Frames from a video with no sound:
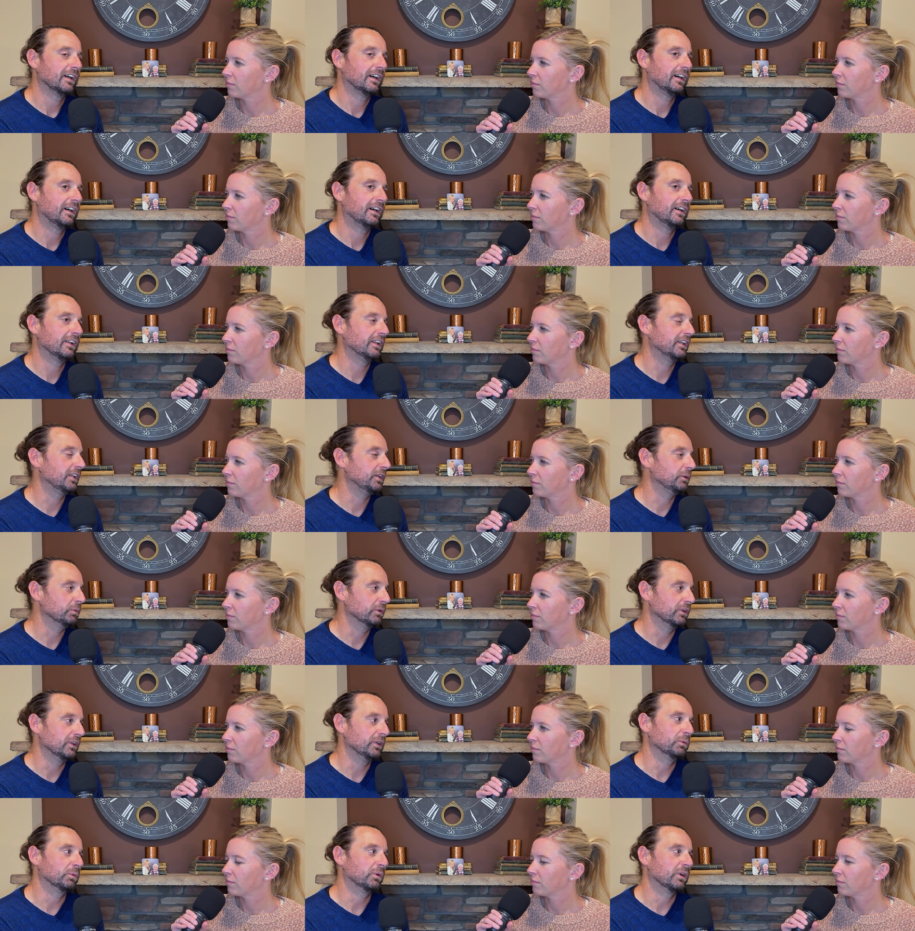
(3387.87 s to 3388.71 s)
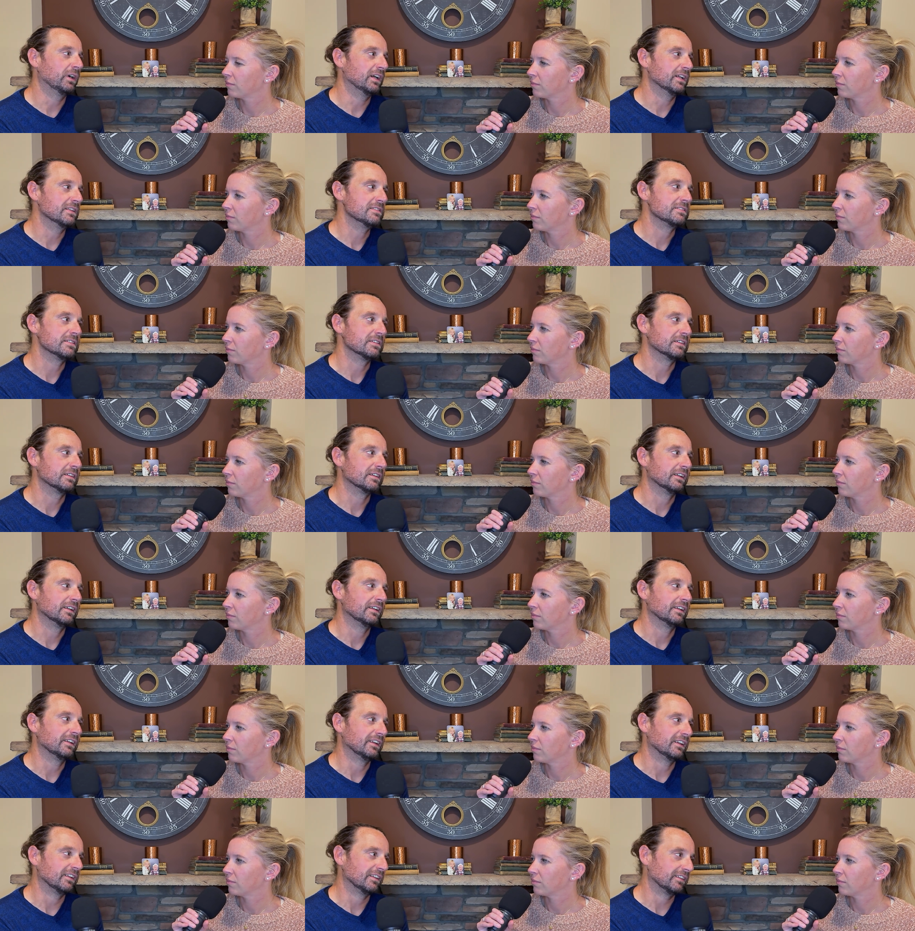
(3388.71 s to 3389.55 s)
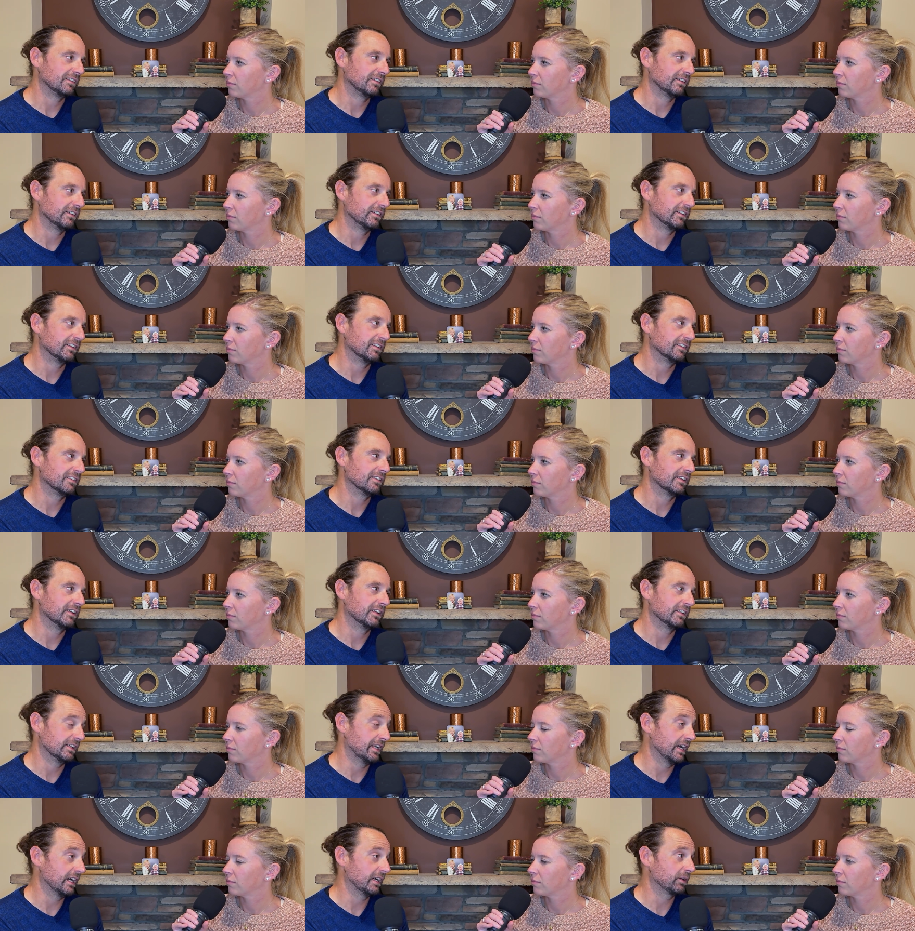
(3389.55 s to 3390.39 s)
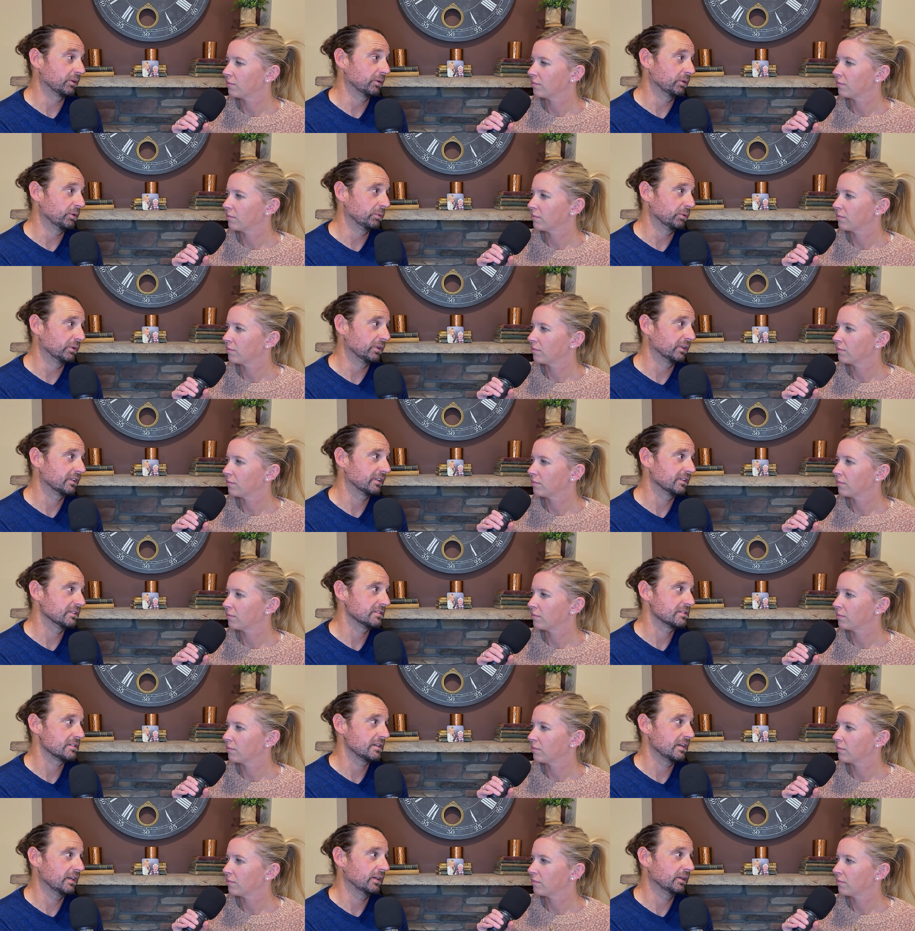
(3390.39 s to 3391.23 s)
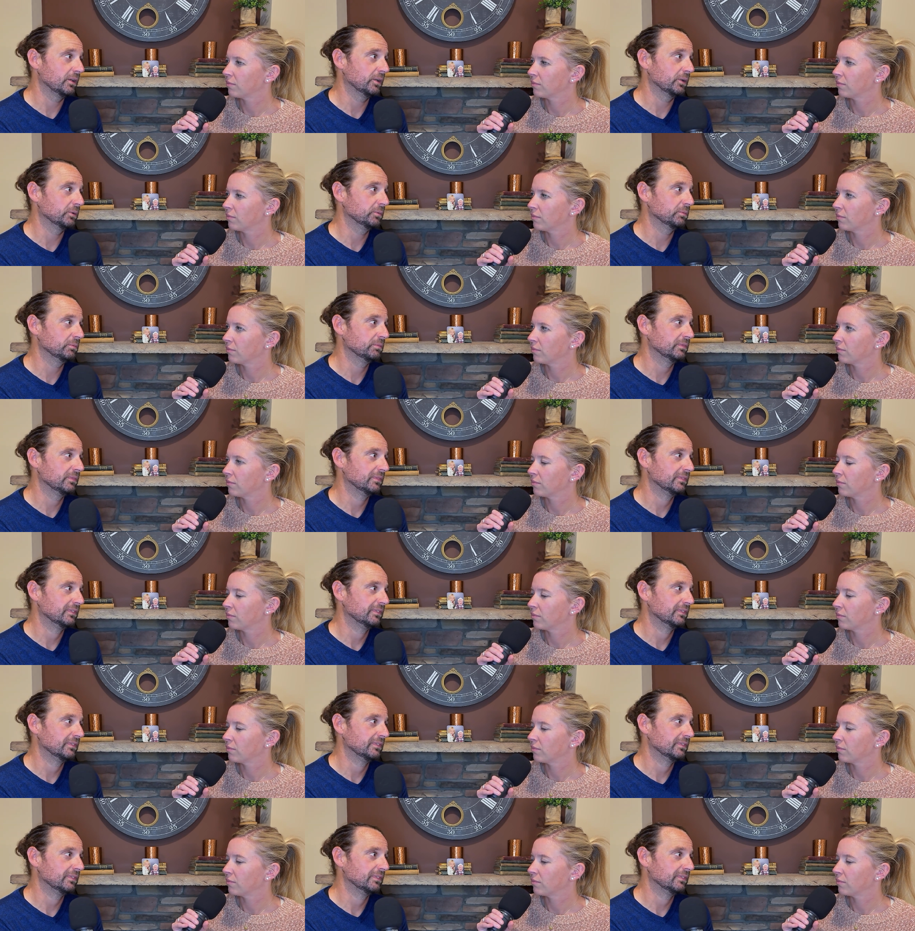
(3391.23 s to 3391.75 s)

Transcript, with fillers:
Speaker 1: all anybody wants is to just like not go to work and stay home